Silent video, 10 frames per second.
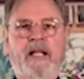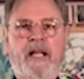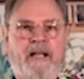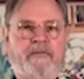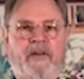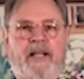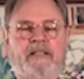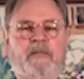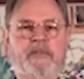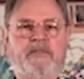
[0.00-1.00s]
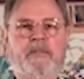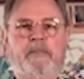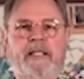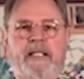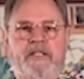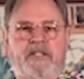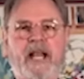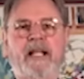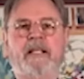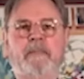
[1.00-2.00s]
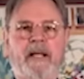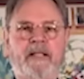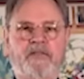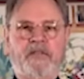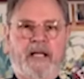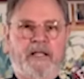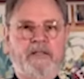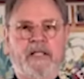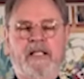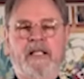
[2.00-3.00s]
And Franklin was simply enchanted by the sound,